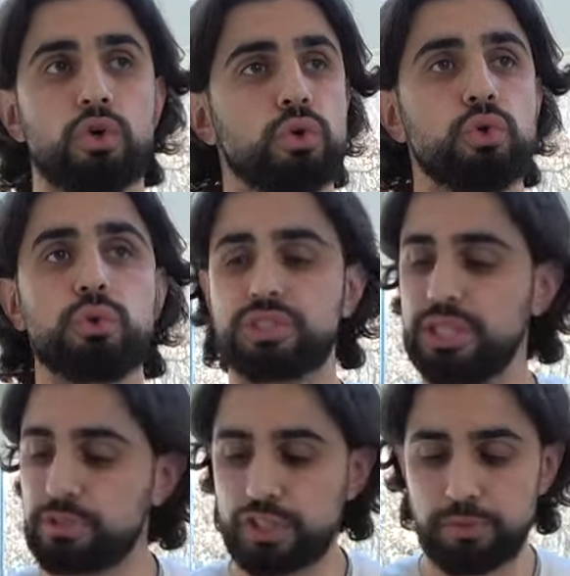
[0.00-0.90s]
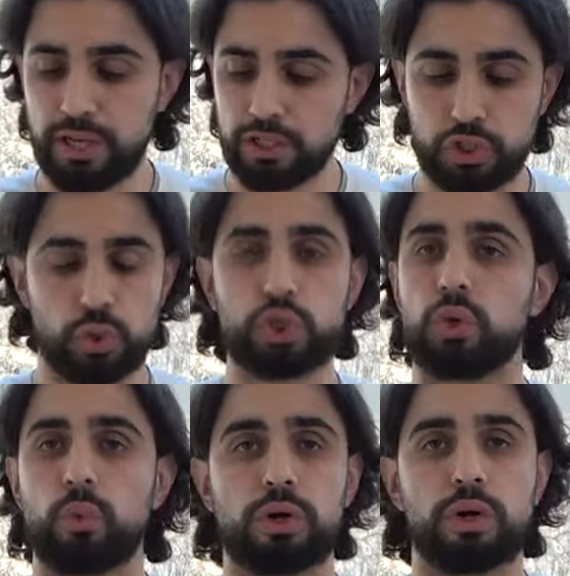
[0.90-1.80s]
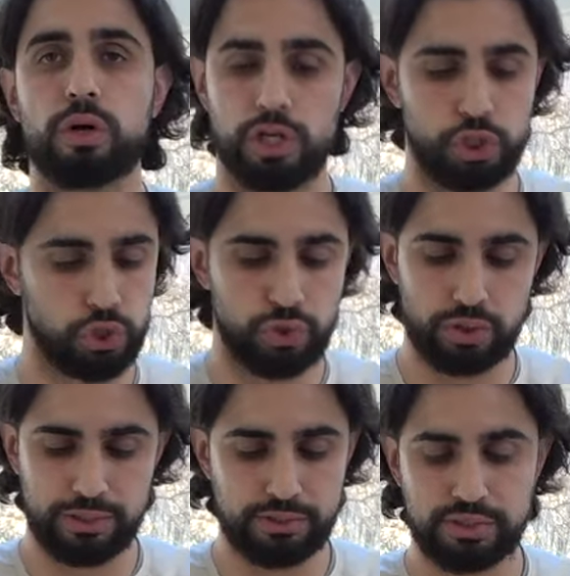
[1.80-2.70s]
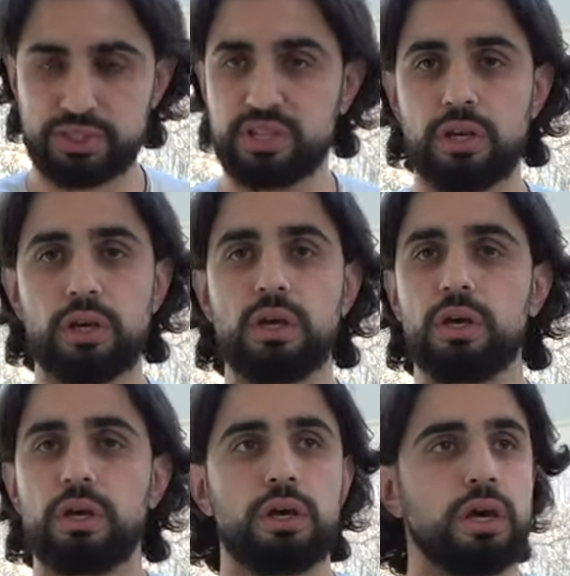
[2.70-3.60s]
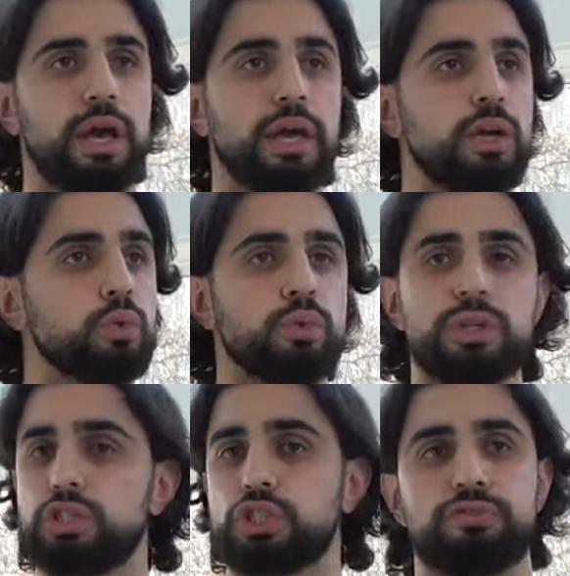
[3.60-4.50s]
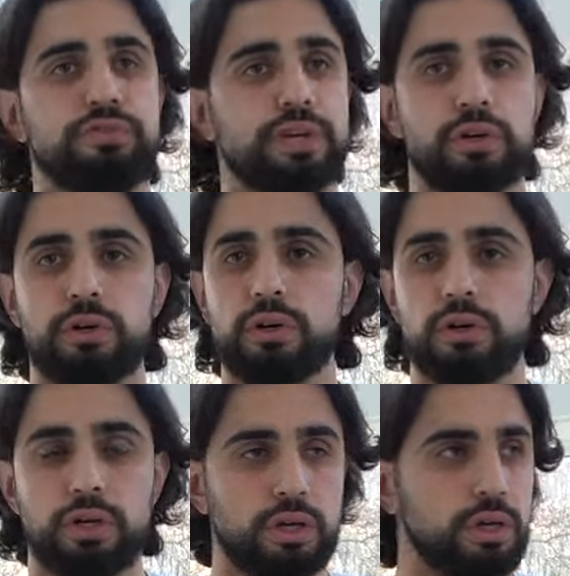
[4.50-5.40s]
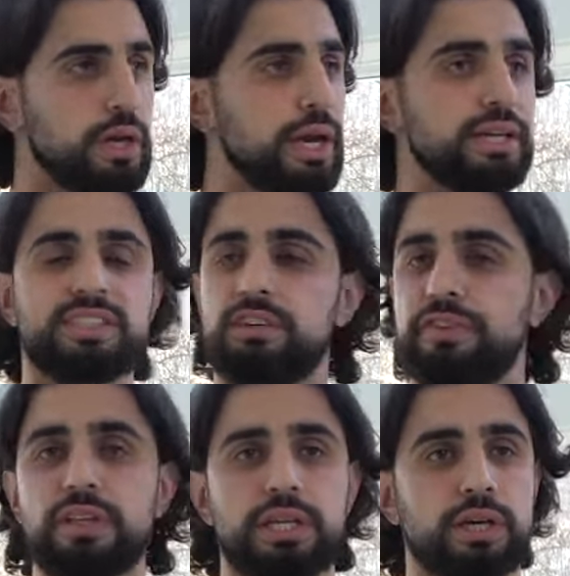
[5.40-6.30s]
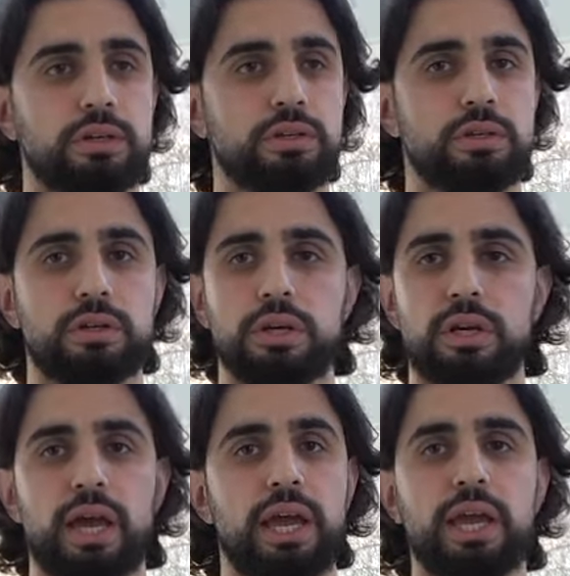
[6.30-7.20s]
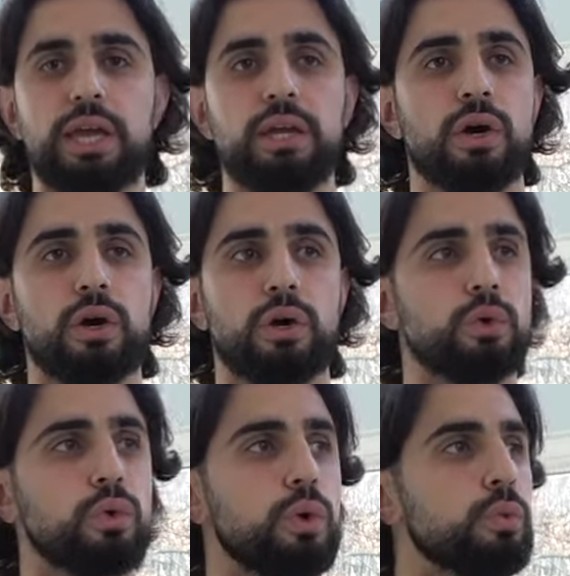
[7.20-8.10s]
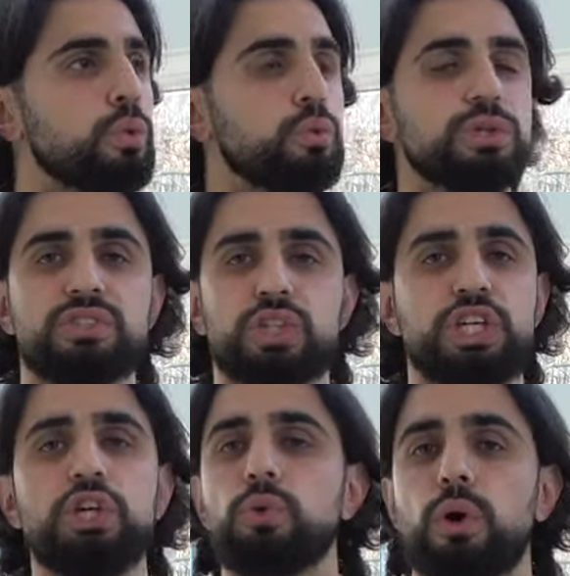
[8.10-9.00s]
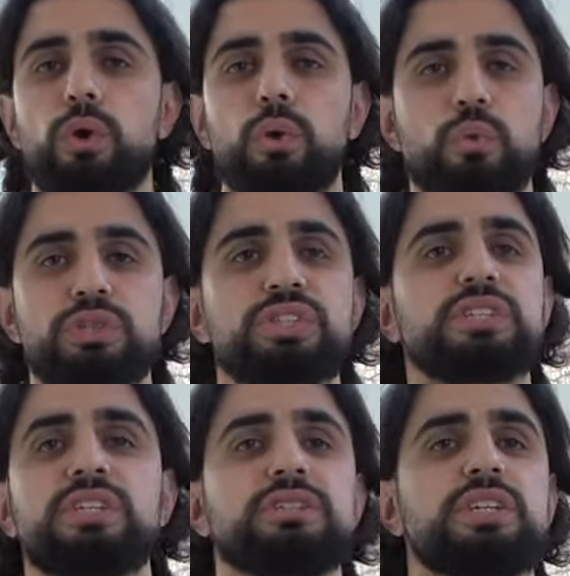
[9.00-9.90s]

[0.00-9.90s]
who seems to be a social worker, a journalist a religious figure, a civilian, a res- hero, resistance